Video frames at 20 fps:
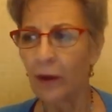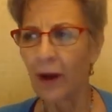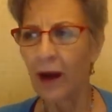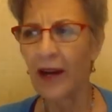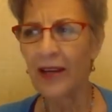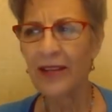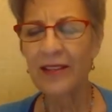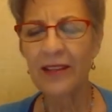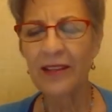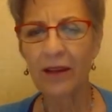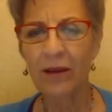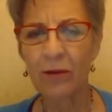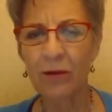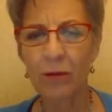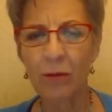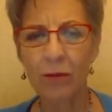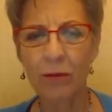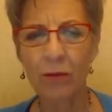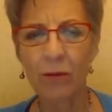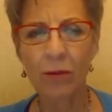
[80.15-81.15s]
I said,
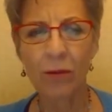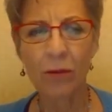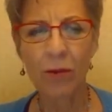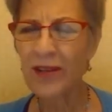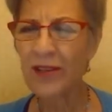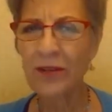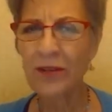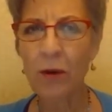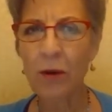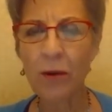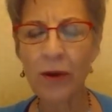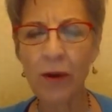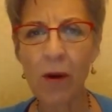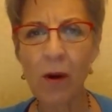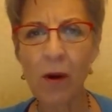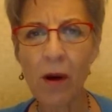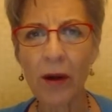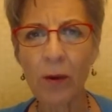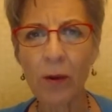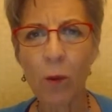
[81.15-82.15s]
what's going
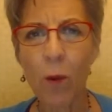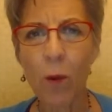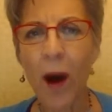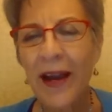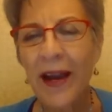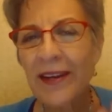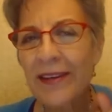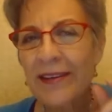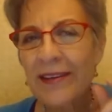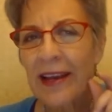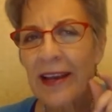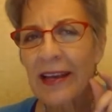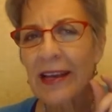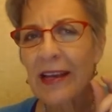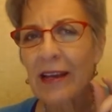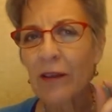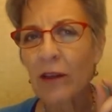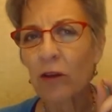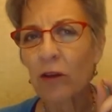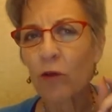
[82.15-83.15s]
on? Why did
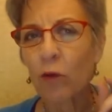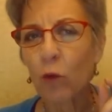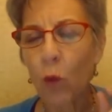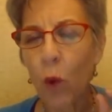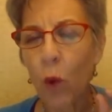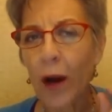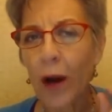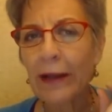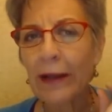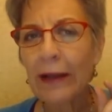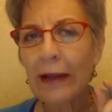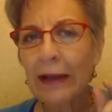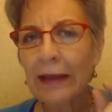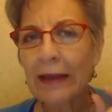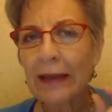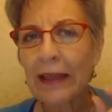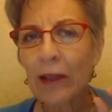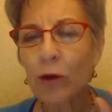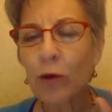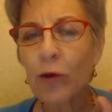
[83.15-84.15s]
taking this one
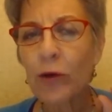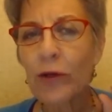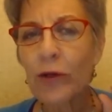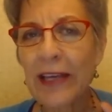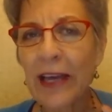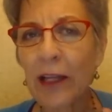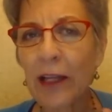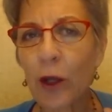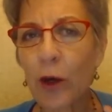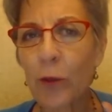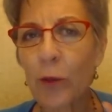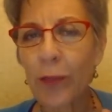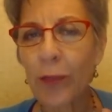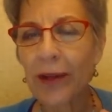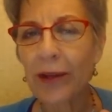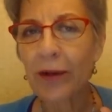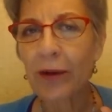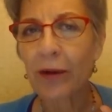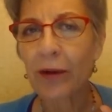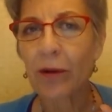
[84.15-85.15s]
little yellow
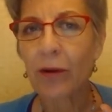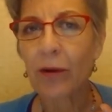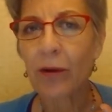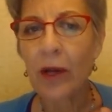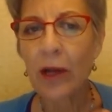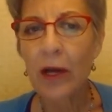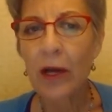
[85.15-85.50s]
pill